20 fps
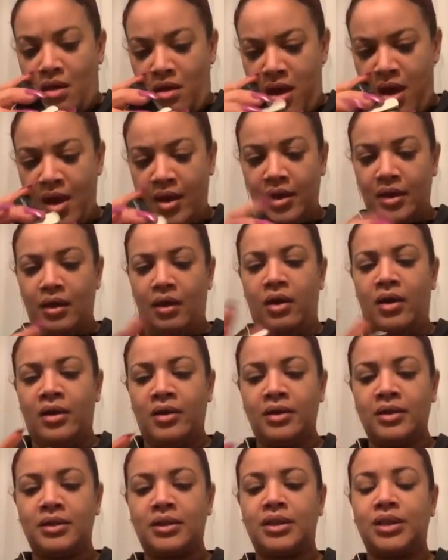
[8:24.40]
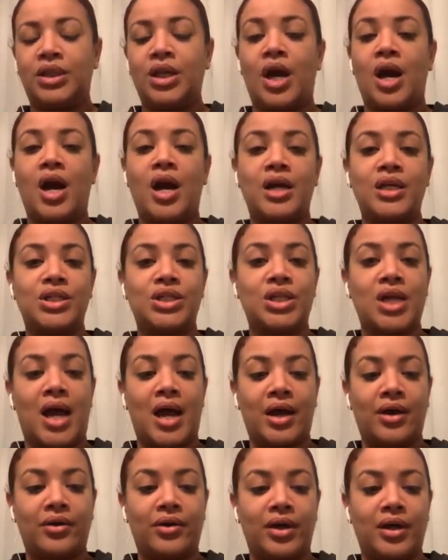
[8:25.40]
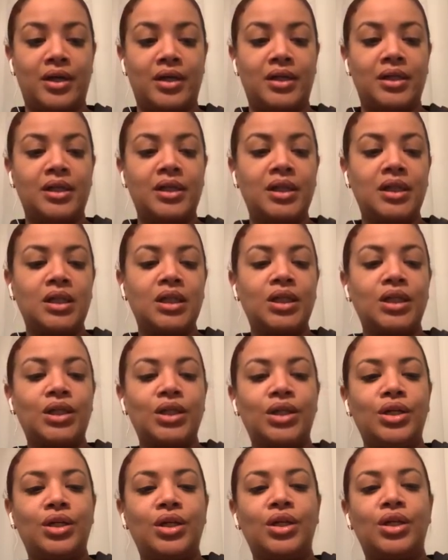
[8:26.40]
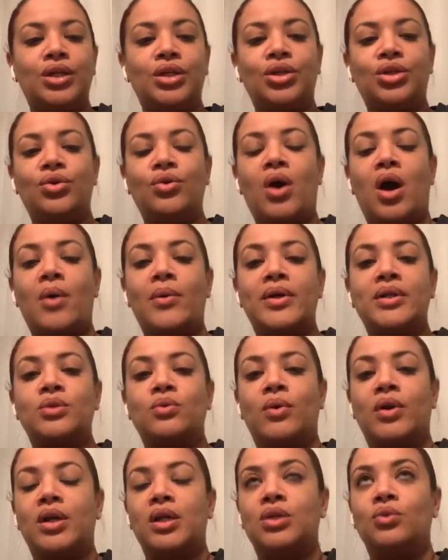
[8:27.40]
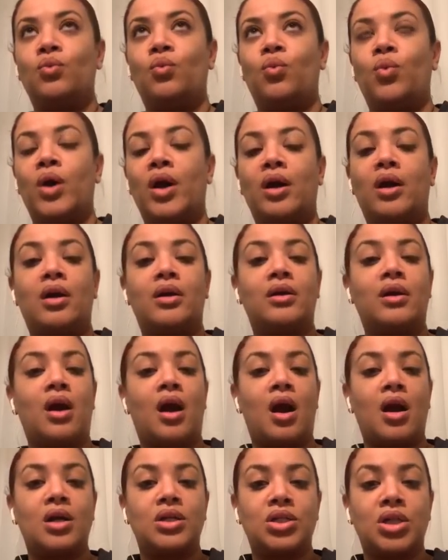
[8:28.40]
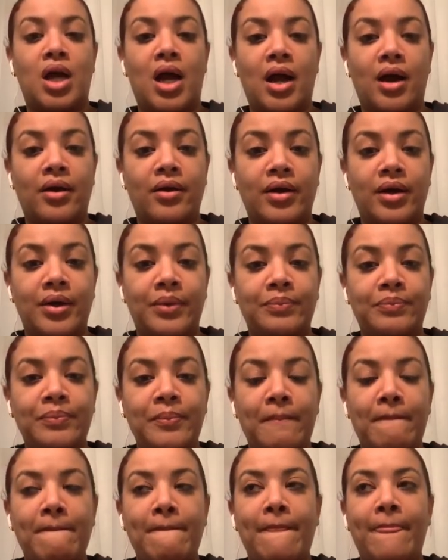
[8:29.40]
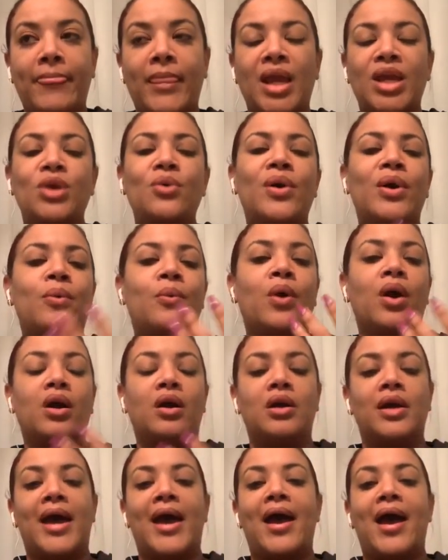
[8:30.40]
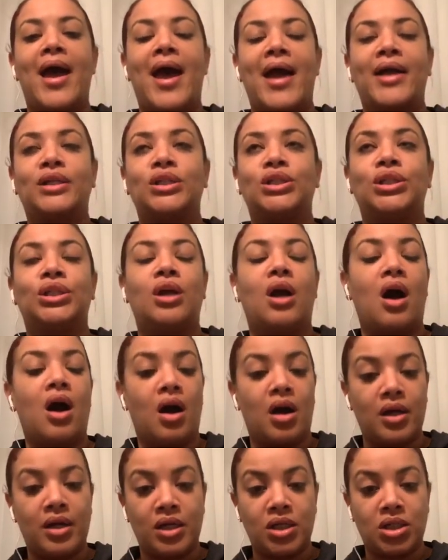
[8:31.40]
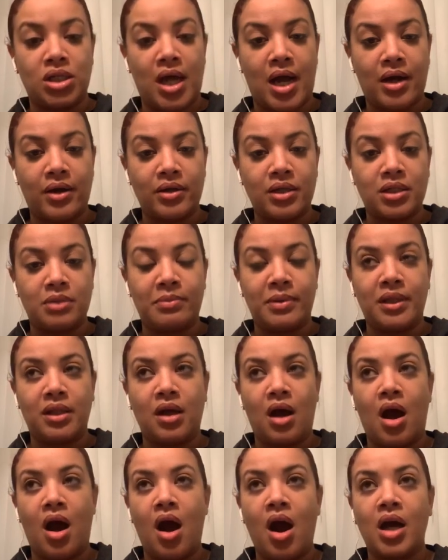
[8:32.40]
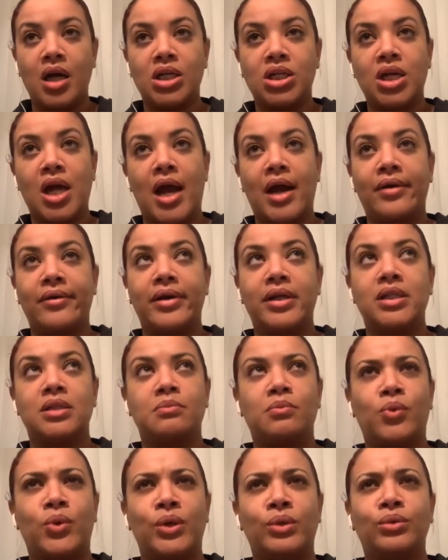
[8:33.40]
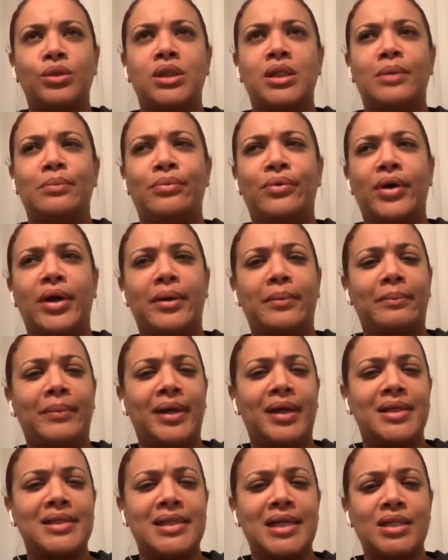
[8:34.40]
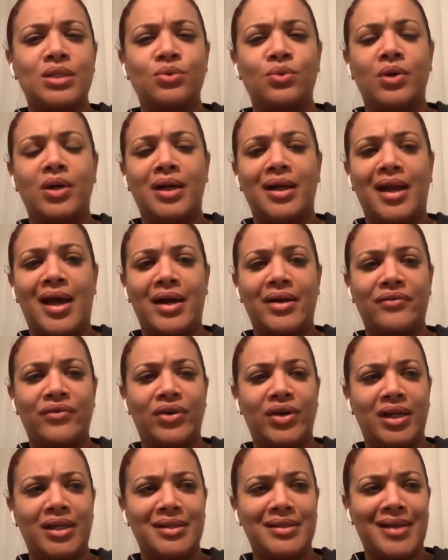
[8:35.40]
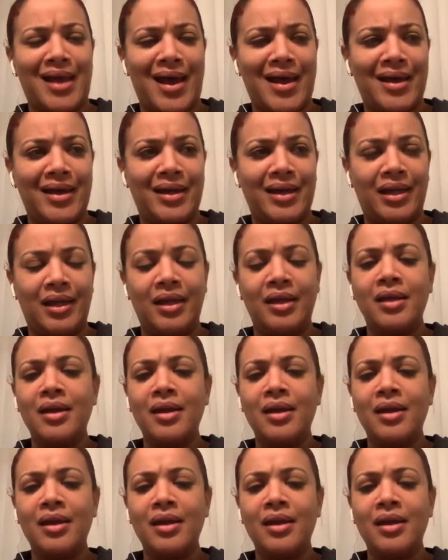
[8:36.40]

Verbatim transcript: the heart chakra, you always want to work on your heart chakra. You want to work on actually all your chakras, but the heart chakra is most important because that's where a lot of your anxiety,